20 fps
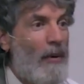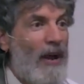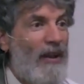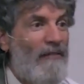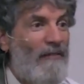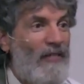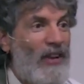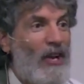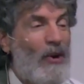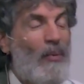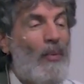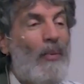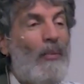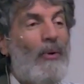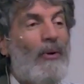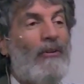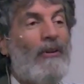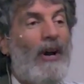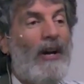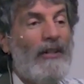by fear. When
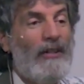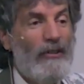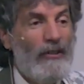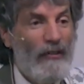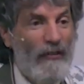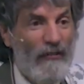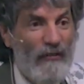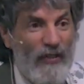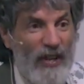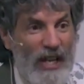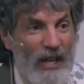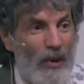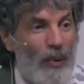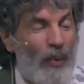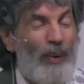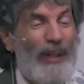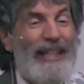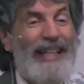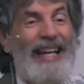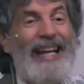we're under fear,
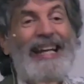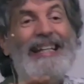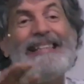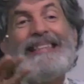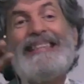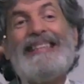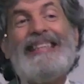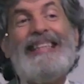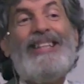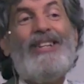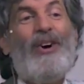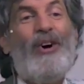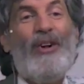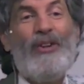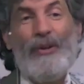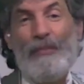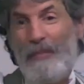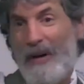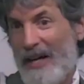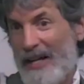we can't see all
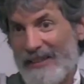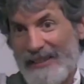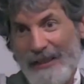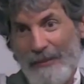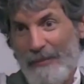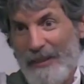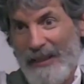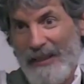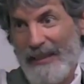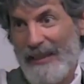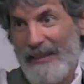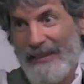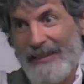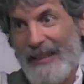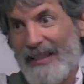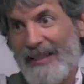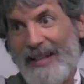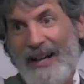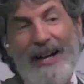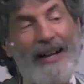the possibilities
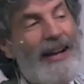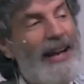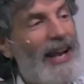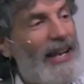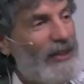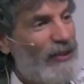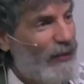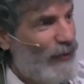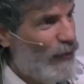that God has